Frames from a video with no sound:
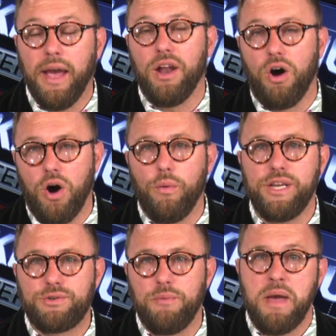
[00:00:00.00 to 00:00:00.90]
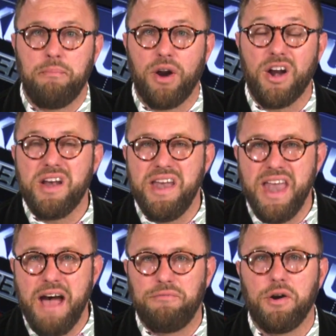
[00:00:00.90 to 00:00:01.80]
And always remember,
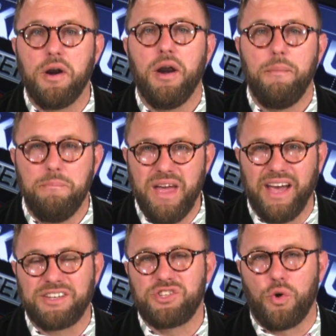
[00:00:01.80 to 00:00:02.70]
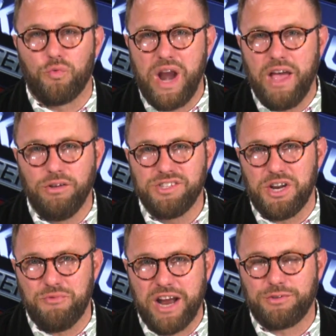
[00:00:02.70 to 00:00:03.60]
never mix rails
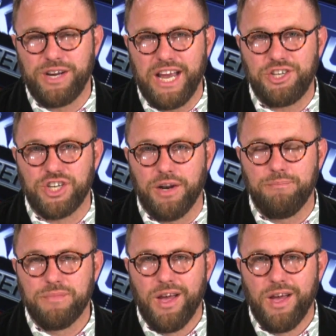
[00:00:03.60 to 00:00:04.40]
and recreation.